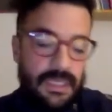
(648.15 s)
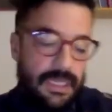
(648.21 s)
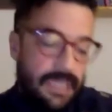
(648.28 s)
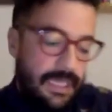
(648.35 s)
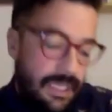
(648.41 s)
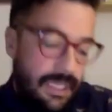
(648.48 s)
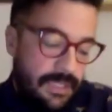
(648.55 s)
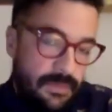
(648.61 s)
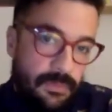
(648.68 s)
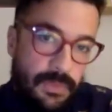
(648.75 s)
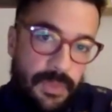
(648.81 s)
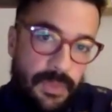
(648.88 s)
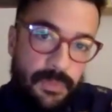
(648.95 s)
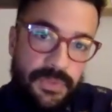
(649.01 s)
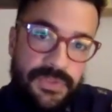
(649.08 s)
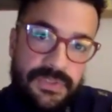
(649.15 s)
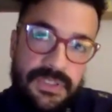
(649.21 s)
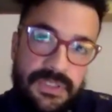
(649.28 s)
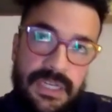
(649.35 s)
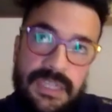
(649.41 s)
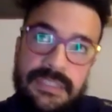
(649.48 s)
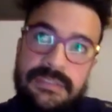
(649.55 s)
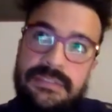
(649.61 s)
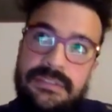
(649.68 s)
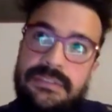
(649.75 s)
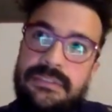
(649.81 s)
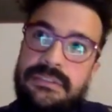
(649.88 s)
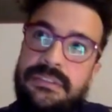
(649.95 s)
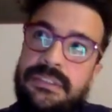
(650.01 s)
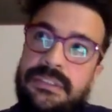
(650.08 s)
and when we started
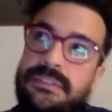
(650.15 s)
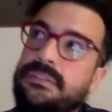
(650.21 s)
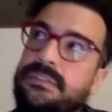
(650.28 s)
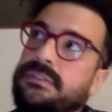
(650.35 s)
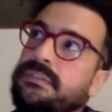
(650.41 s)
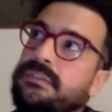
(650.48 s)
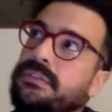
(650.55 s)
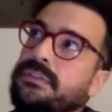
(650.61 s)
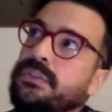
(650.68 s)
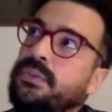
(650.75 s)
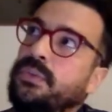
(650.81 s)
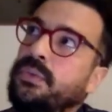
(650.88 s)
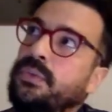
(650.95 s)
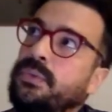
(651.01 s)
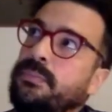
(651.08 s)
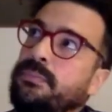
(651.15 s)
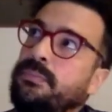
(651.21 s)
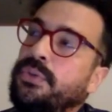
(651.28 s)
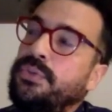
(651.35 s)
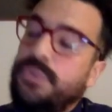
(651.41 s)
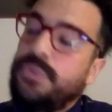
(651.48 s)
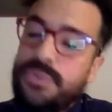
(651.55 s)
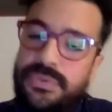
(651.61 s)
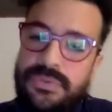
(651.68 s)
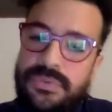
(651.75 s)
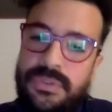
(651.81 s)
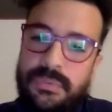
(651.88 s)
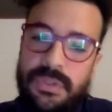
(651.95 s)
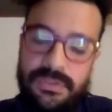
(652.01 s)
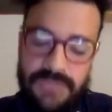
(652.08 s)
to produce
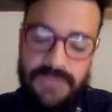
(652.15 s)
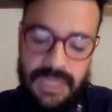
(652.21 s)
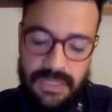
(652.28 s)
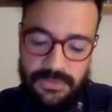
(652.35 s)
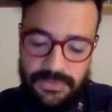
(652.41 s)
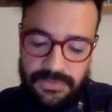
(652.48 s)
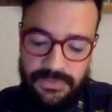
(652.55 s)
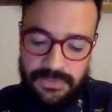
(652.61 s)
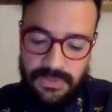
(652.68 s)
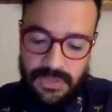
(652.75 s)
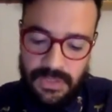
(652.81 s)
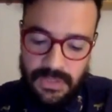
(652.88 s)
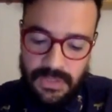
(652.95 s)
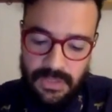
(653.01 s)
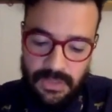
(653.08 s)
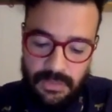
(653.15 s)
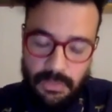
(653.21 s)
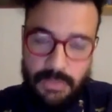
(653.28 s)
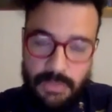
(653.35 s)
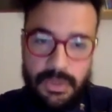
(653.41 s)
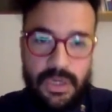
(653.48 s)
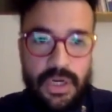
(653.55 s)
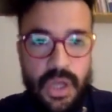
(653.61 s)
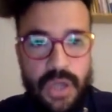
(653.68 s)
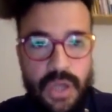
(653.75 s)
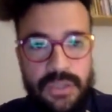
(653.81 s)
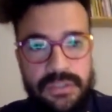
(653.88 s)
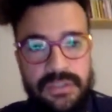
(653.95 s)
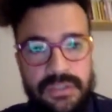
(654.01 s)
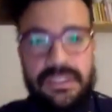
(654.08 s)
the wolf house we were
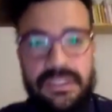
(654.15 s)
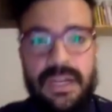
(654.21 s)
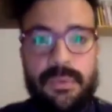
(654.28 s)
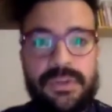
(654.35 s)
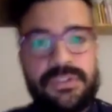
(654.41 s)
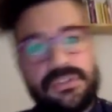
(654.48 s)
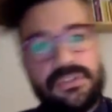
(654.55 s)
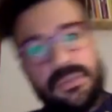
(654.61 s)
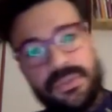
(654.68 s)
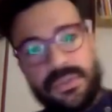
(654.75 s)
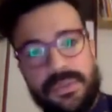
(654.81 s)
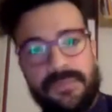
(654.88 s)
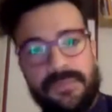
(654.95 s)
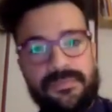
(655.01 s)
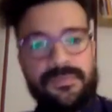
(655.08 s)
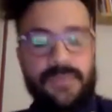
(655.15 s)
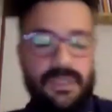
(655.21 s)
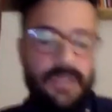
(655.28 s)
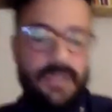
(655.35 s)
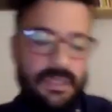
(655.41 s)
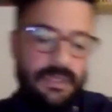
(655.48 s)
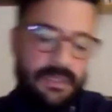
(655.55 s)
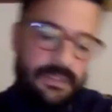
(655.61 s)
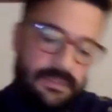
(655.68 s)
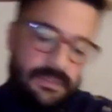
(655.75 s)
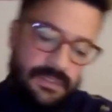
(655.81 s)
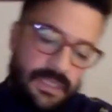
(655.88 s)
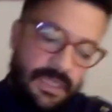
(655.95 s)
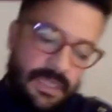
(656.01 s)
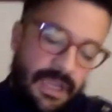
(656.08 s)
locked in our studio and
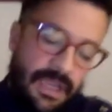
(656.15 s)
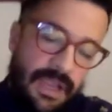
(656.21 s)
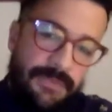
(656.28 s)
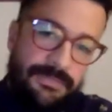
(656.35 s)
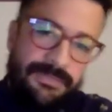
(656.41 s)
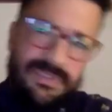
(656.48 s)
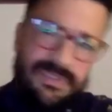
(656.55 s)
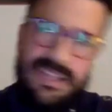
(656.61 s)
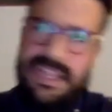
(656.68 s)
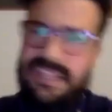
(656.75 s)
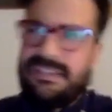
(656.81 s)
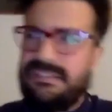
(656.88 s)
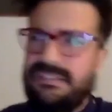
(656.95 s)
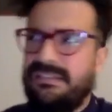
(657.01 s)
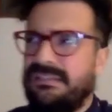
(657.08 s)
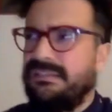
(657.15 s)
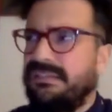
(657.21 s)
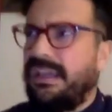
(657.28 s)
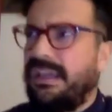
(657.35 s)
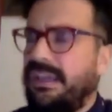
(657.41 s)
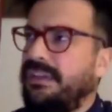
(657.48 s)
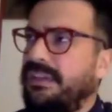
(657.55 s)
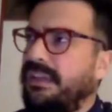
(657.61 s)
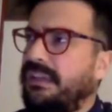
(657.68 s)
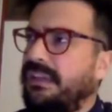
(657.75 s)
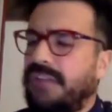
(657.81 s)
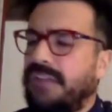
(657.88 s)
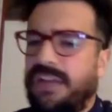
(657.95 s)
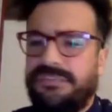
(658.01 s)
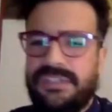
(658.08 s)
uh, like i think
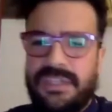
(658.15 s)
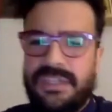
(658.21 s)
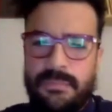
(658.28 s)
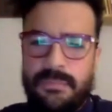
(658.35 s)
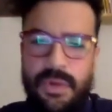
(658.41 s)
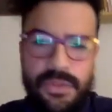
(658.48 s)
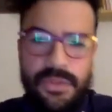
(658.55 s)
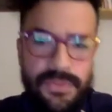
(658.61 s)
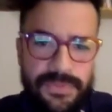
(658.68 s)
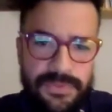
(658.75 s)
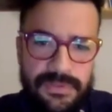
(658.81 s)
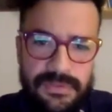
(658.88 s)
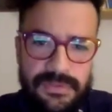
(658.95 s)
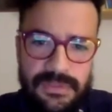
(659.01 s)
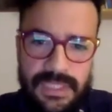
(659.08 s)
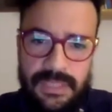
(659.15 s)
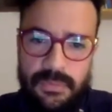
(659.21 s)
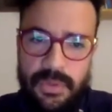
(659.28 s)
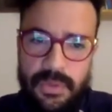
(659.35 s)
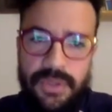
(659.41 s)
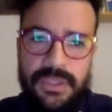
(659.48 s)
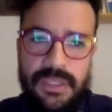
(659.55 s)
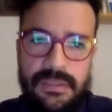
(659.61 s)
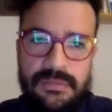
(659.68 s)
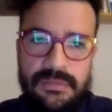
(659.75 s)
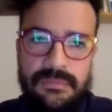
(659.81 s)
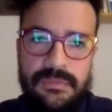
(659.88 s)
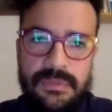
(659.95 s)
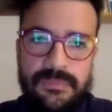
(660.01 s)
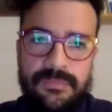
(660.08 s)
that after a month like
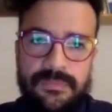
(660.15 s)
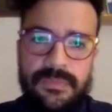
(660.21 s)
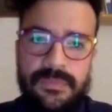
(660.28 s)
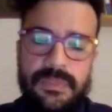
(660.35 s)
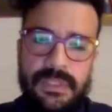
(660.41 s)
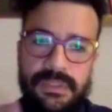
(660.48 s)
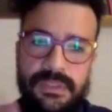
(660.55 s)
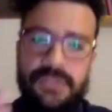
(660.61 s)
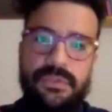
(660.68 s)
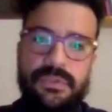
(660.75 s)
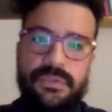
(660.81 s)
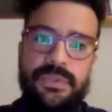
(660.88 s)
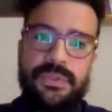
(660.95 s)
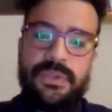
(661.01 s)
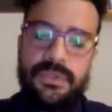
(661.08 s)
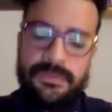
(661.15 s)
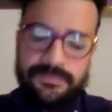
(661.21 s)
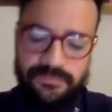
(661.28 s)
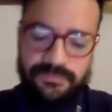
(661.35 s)
working in the studio